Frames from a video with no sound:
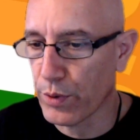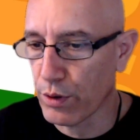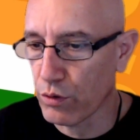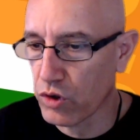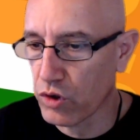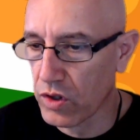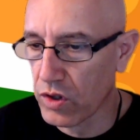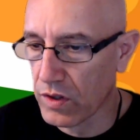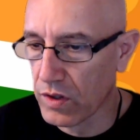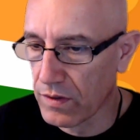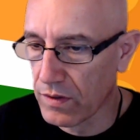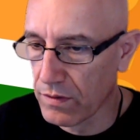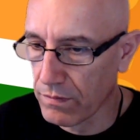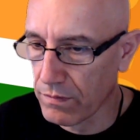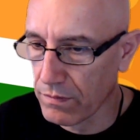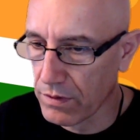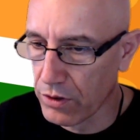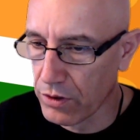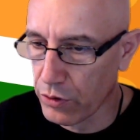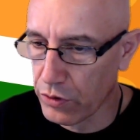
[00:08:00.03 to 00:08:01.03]
is
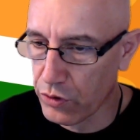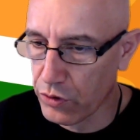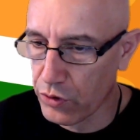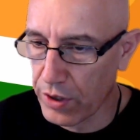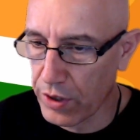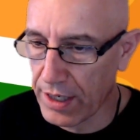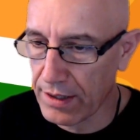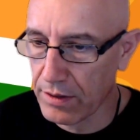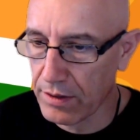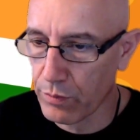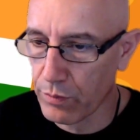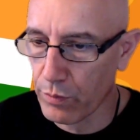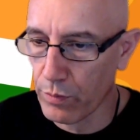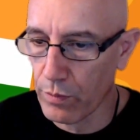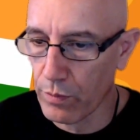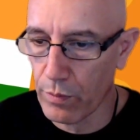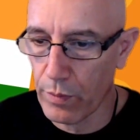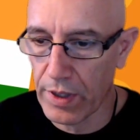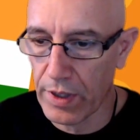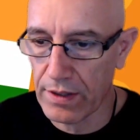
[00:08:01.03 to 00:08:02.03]
characterized
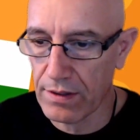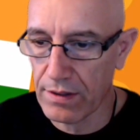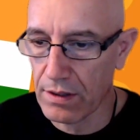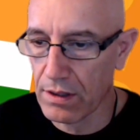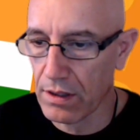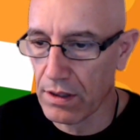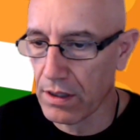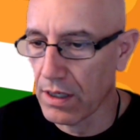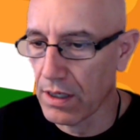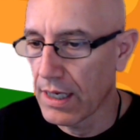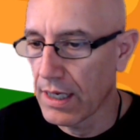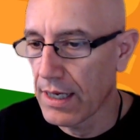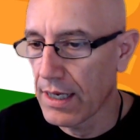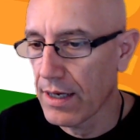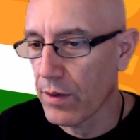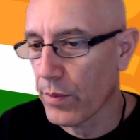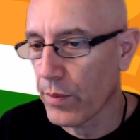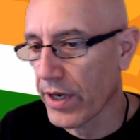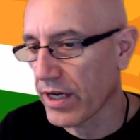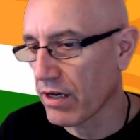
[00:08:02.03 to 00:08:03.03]
basically
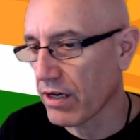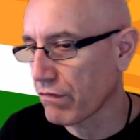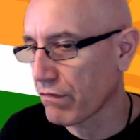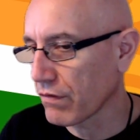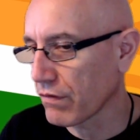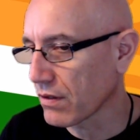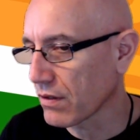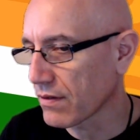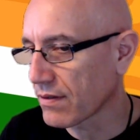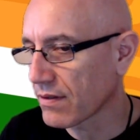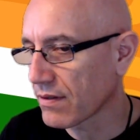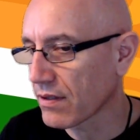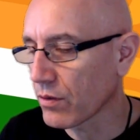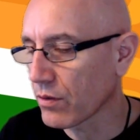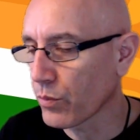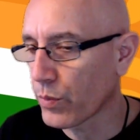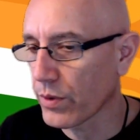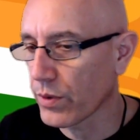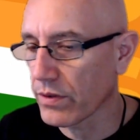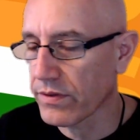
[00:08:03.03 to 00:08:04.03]
by having a
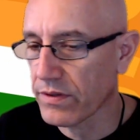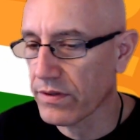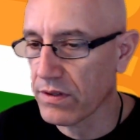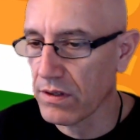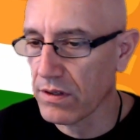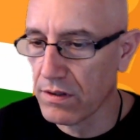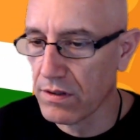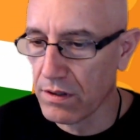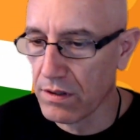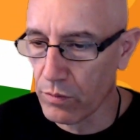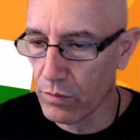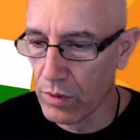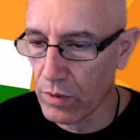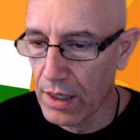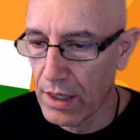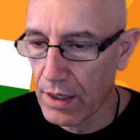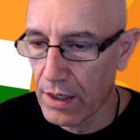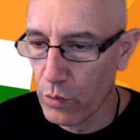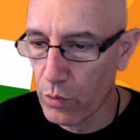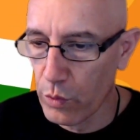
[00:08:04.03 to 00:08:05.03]
simple system
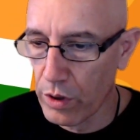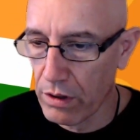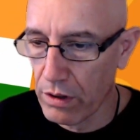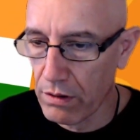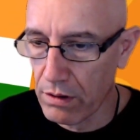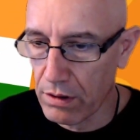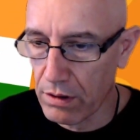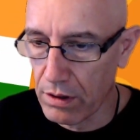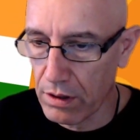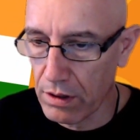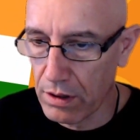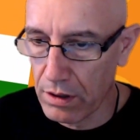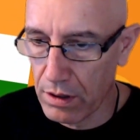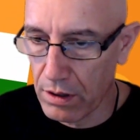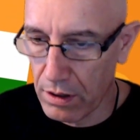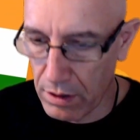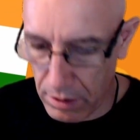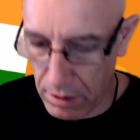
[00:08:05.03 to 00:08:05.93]
with the